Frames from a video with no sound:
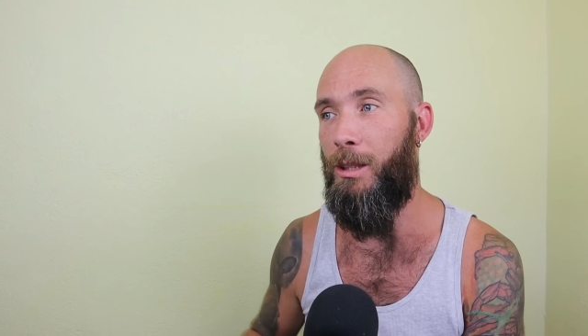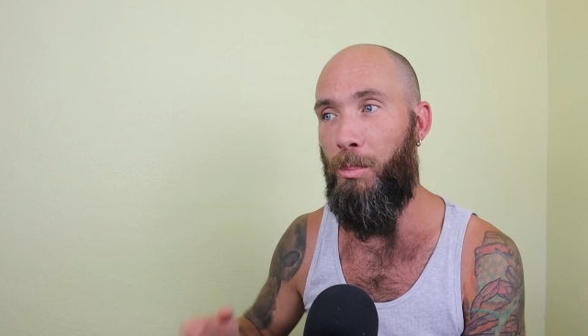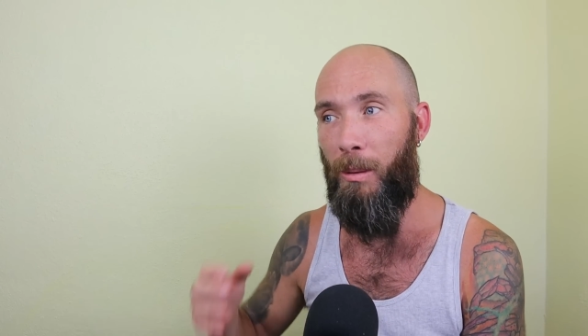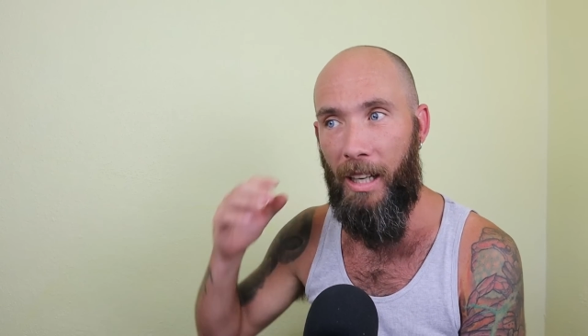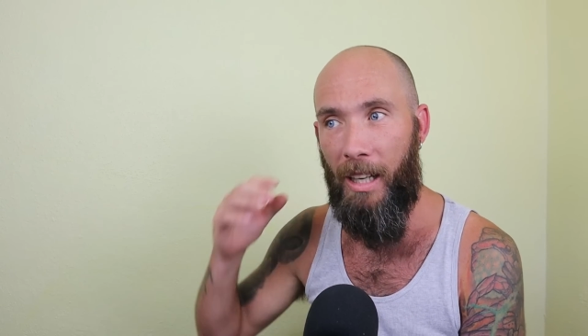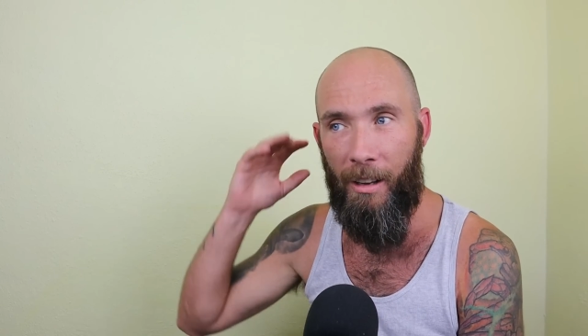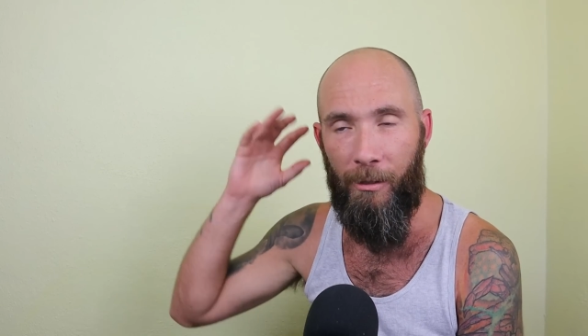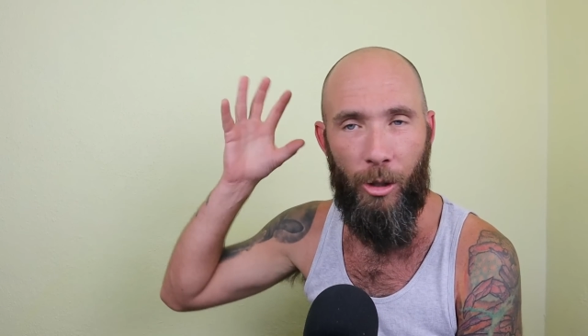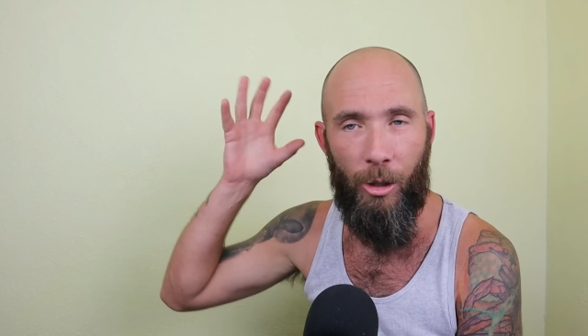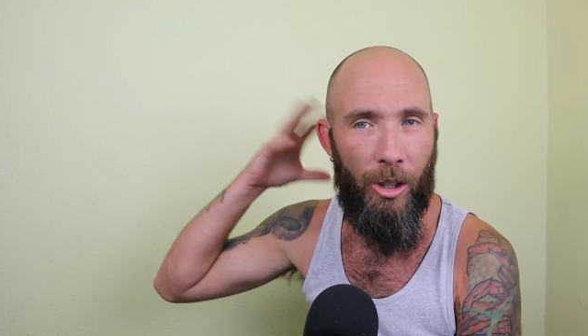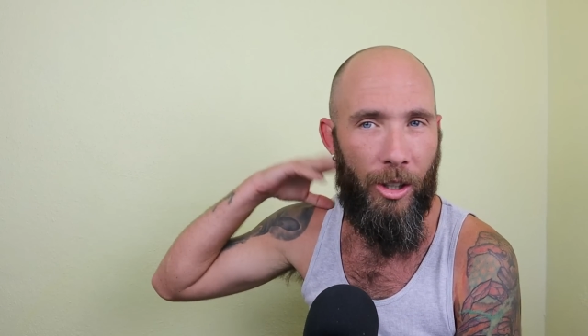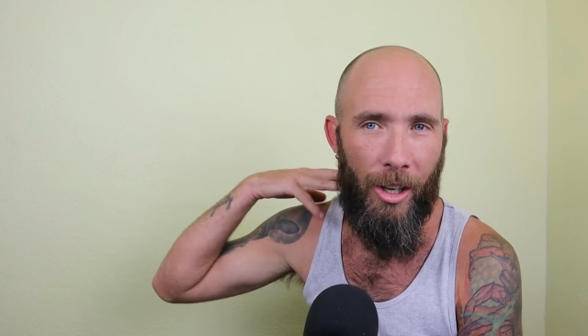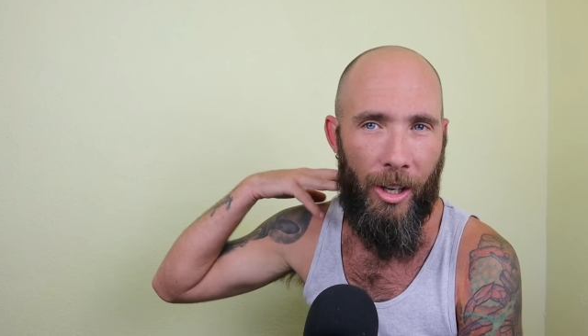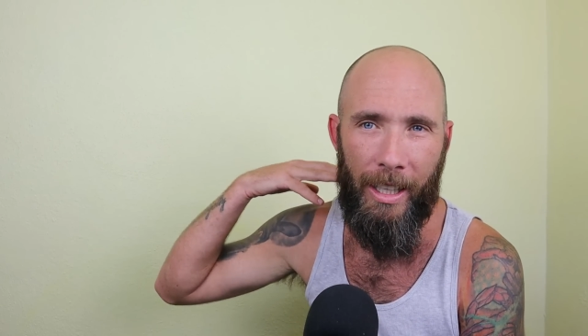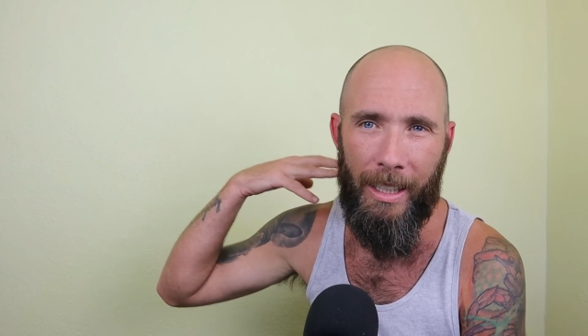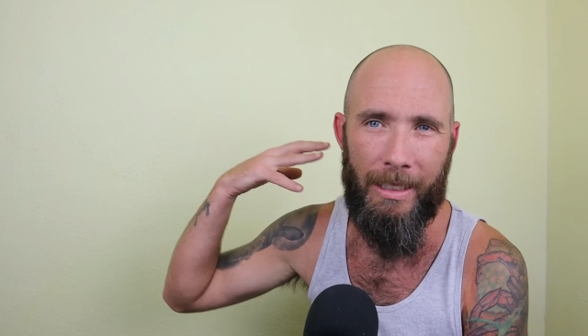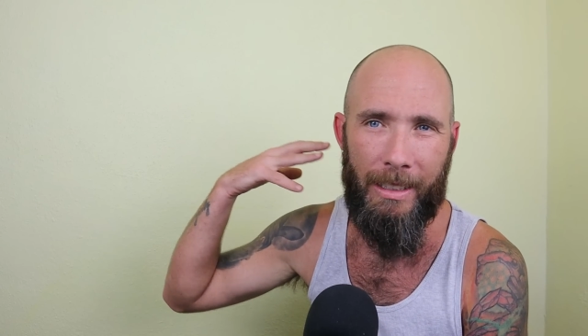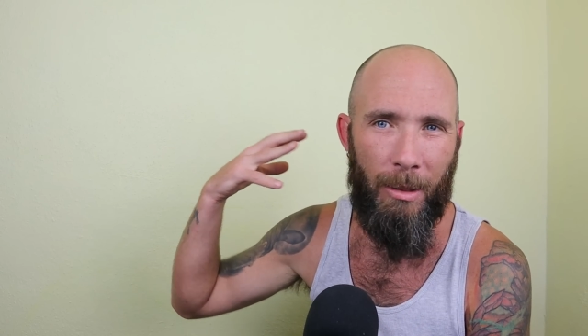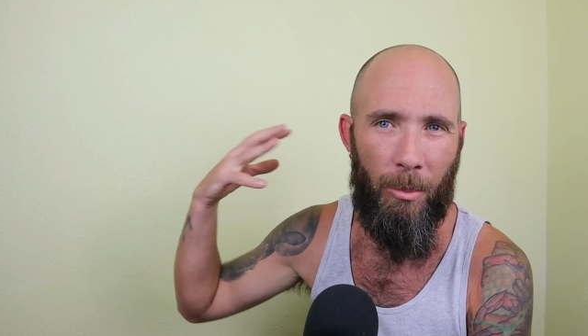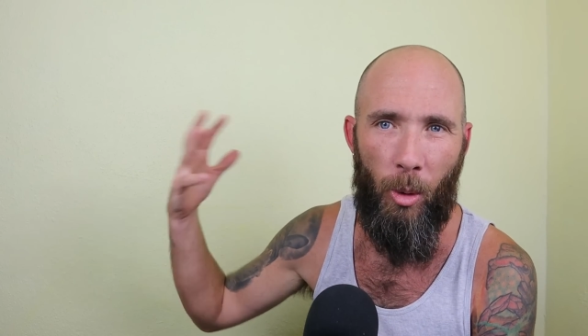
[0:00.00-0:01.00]
but I've got to go
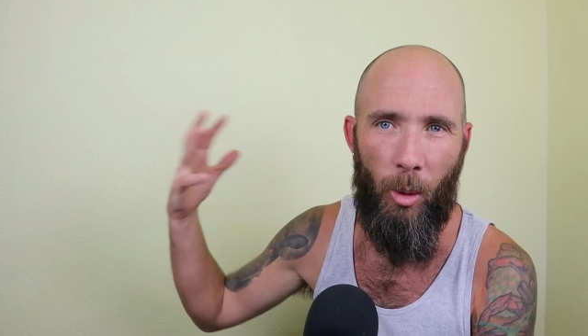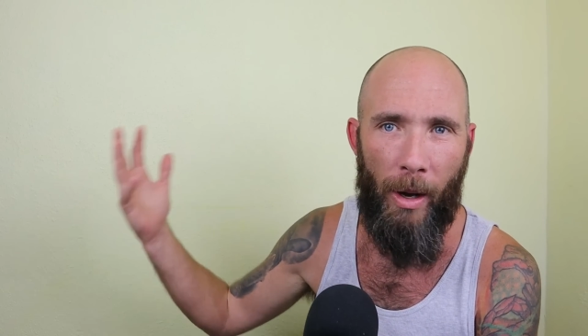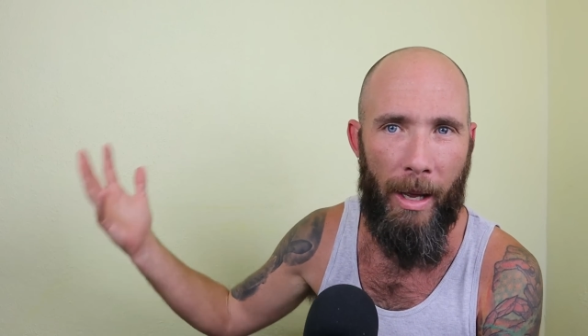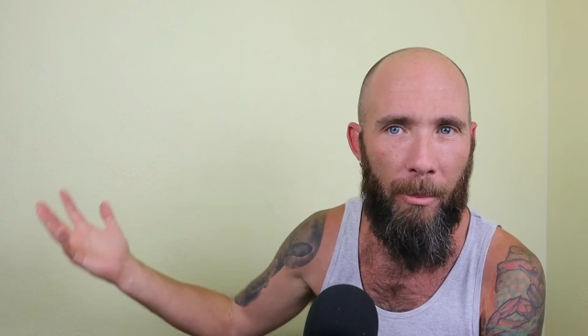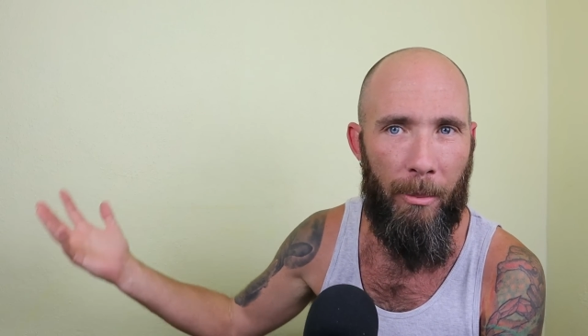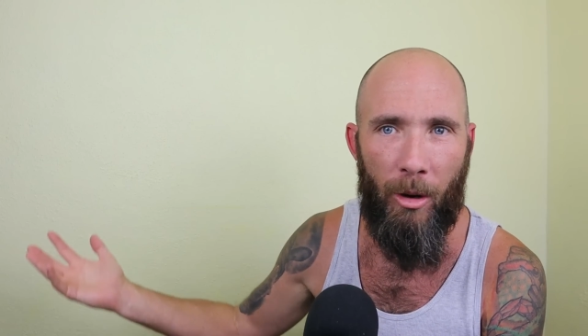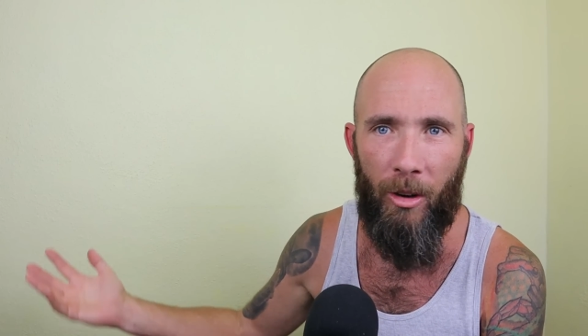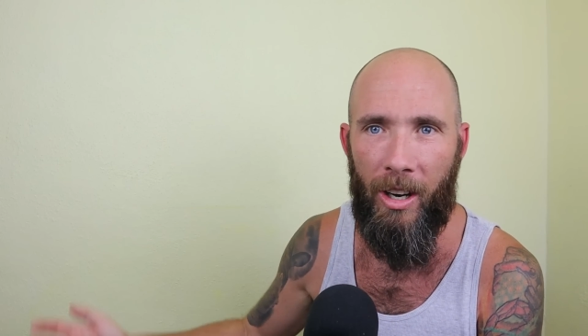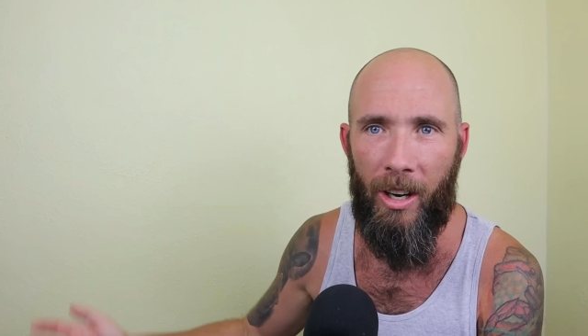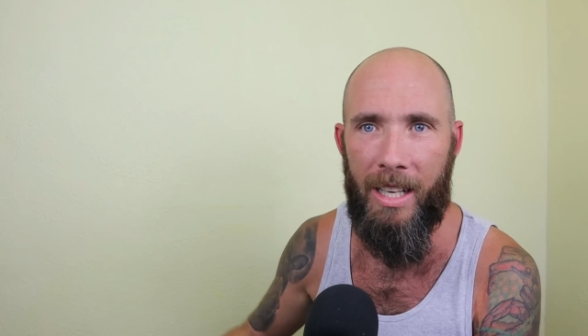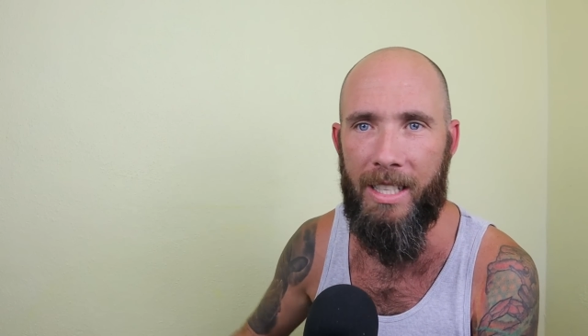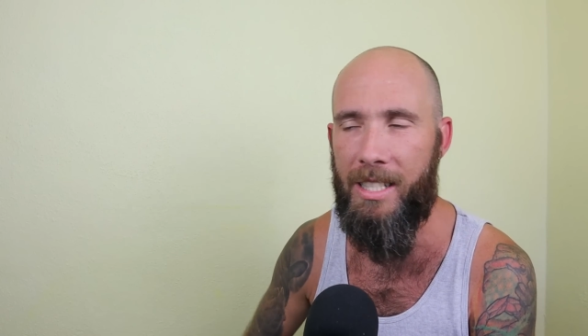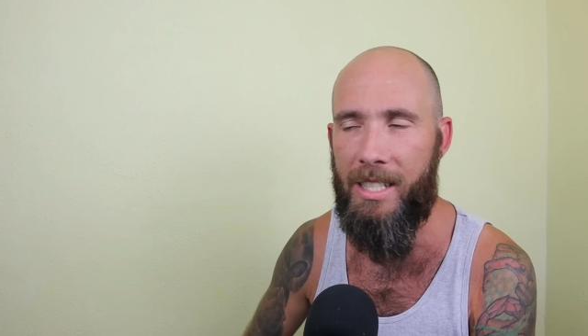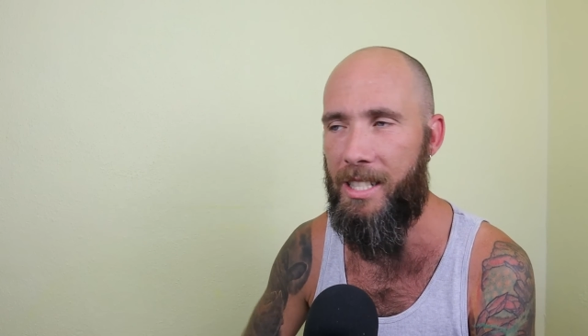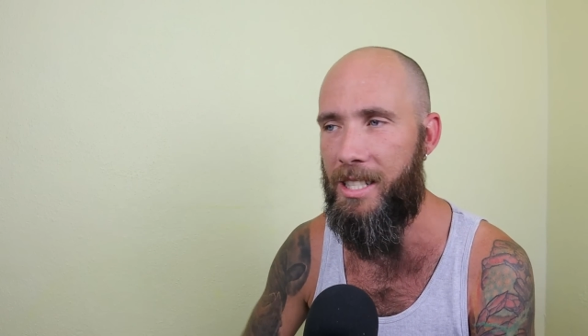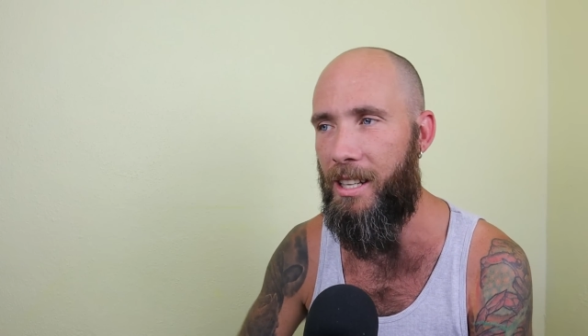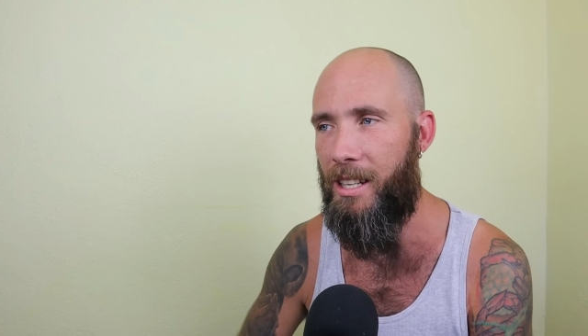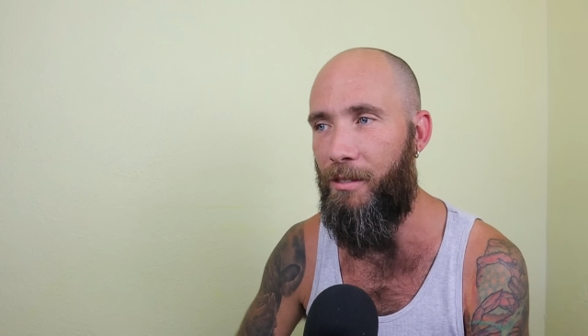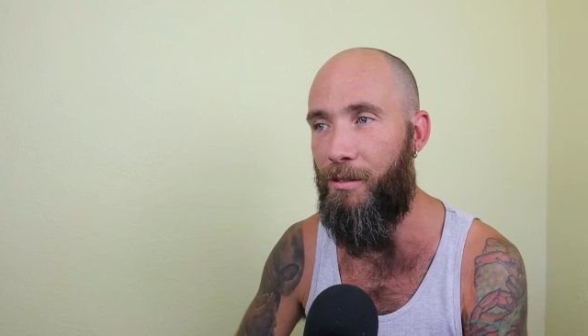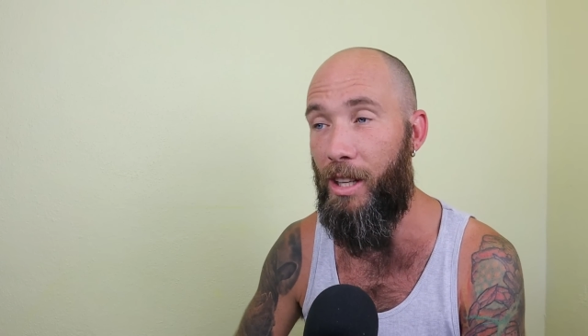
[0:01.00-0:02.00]
get some more MRIs
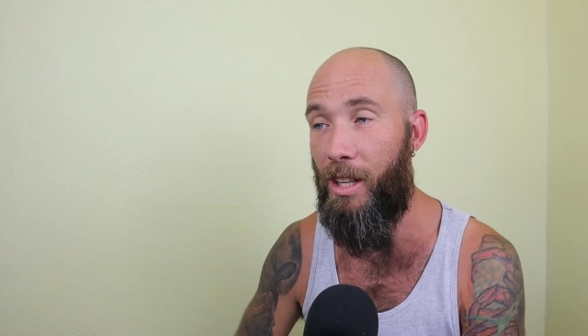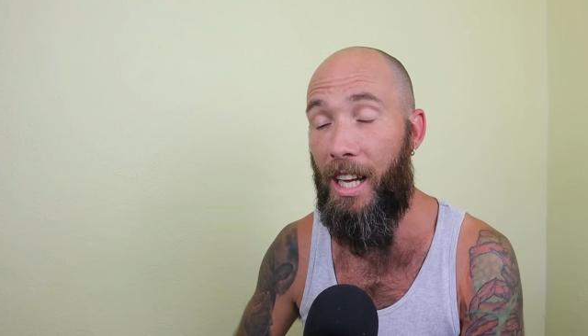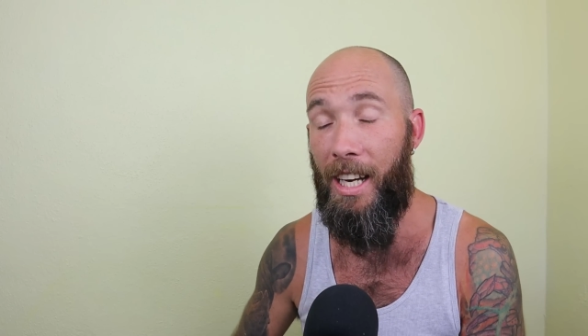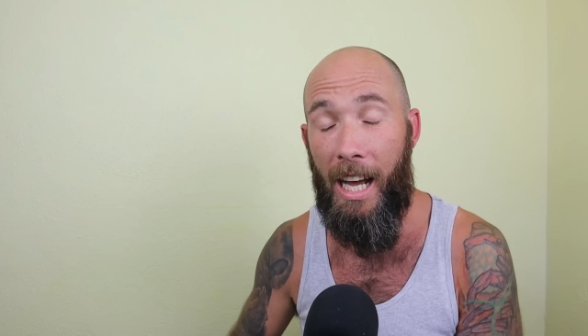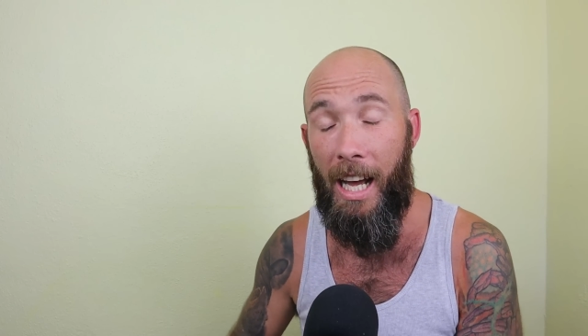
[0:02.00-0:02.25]
and stuff done.